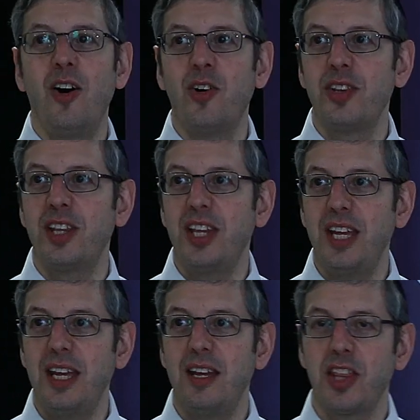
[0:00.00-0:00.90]
on
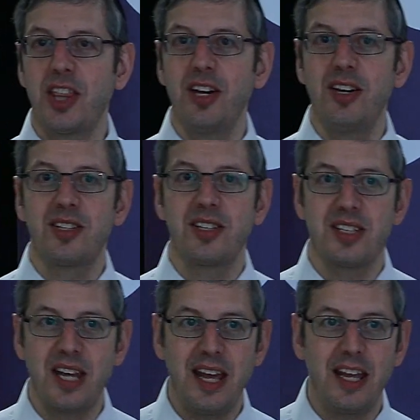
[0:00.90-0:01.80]
the
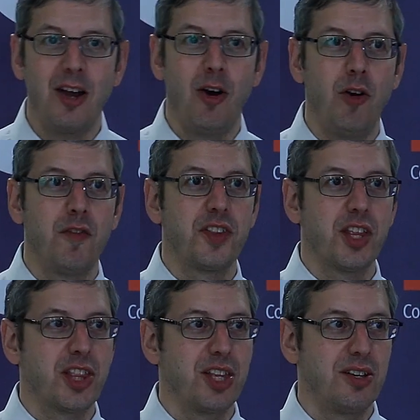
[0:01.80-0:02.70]
third day of
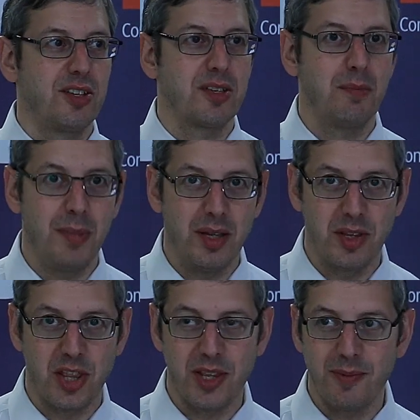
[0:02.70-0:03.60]
the third
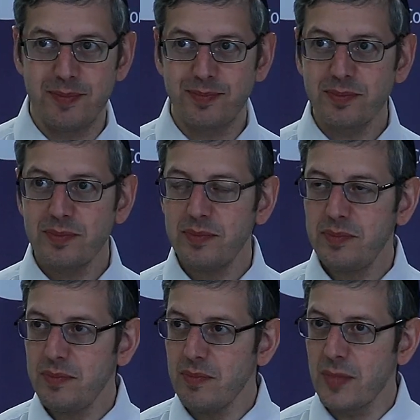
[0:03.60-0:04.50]
month.
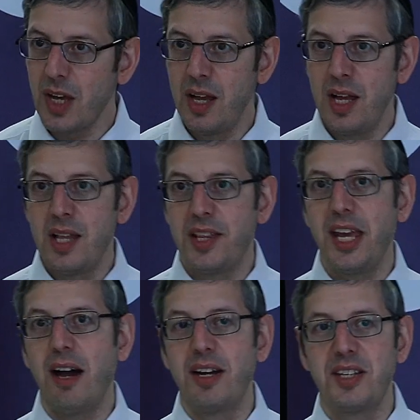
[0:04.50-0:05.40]

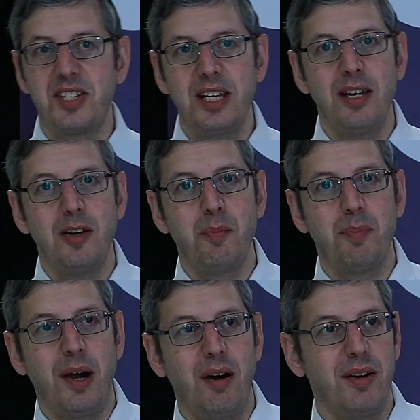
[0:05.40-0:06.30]
The idea
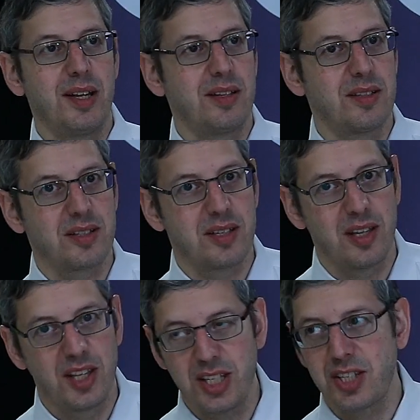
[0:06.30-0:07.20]
behind
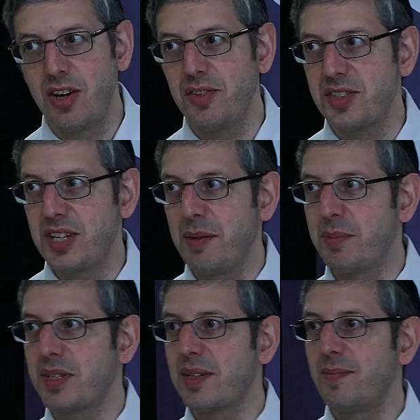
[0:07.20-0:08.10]
this
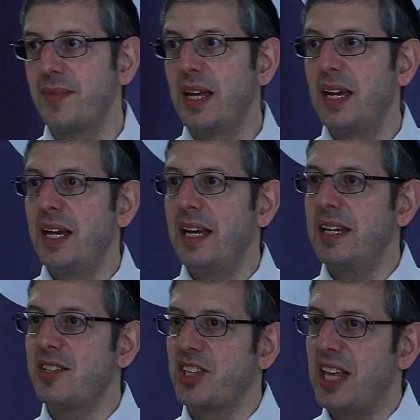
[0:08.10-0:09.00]
concept
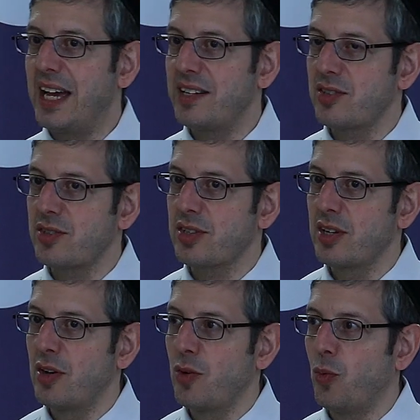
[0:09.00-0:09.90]
is that
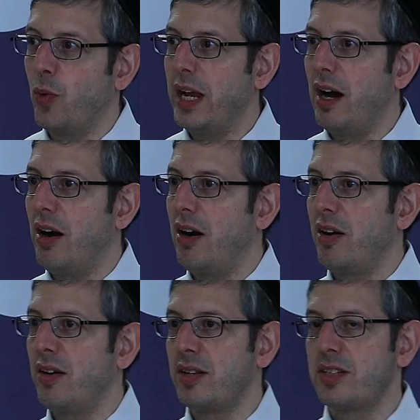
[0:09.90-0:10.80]
we
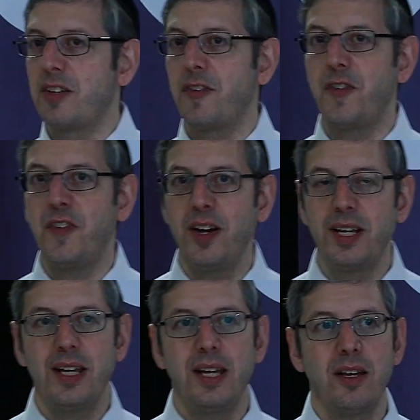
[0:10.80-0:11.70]
are
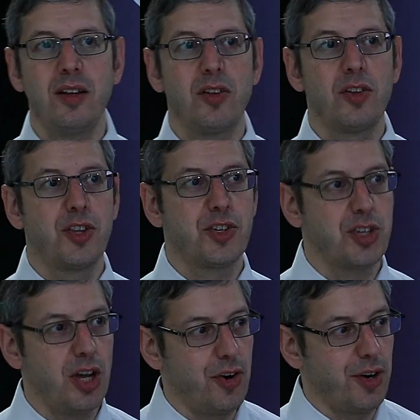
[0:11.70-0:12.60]
defining the
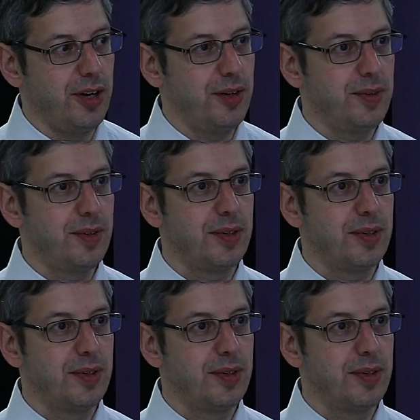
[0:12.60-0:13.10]
Torah